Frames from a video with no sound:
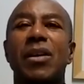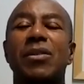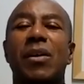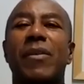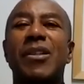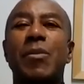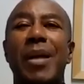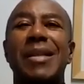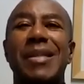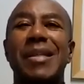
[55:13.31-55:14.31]
years of the
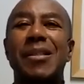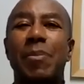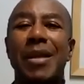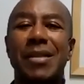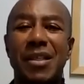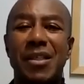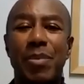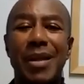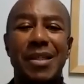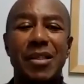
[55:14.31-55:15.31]
splits and splits and
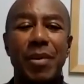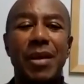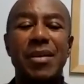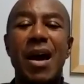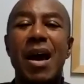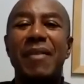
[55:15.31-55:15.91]
splits and splits,